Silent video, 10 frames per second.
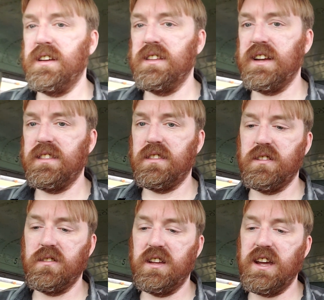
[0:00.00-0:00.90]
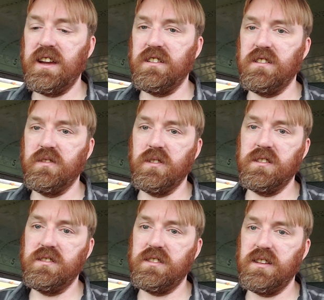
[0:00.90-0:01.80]
I like the
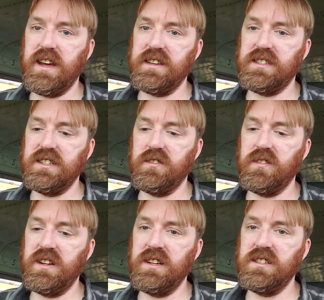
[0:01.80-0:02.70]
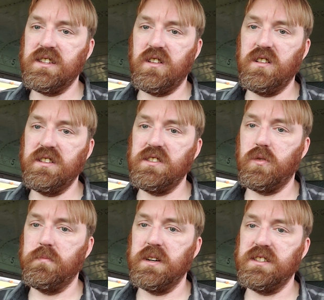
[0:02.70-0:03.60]
3800s, the S-Series, all these
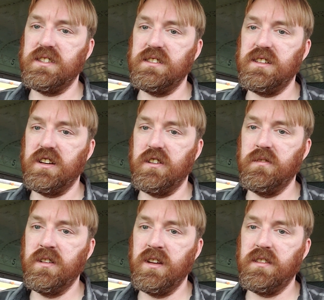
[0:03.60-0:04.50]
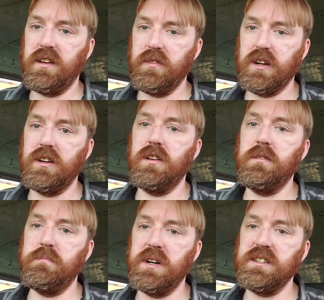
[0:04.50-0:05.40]
old buses, They were
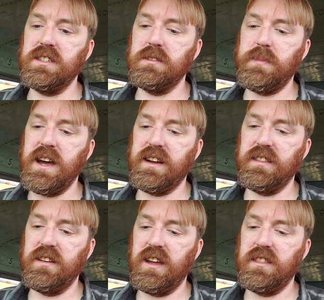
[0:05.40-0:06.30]
good buses back in the day.